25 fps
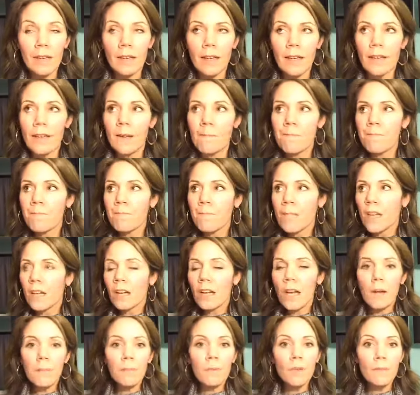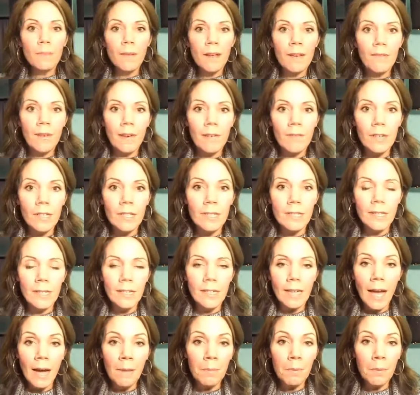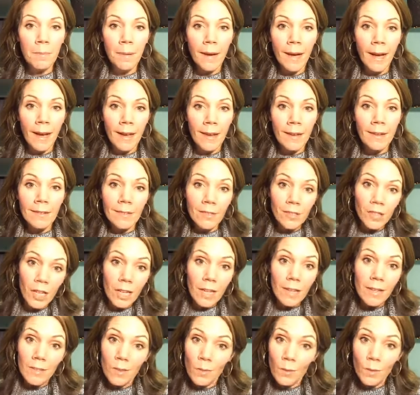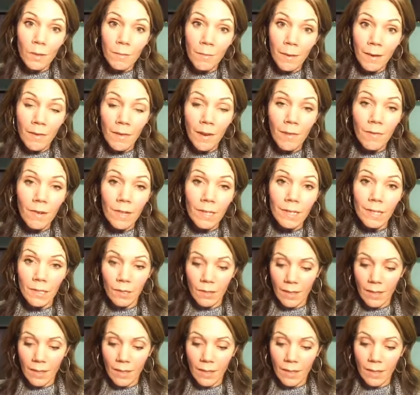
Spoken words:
like a couple of my favorites, like apple pie shake is one of my favorites,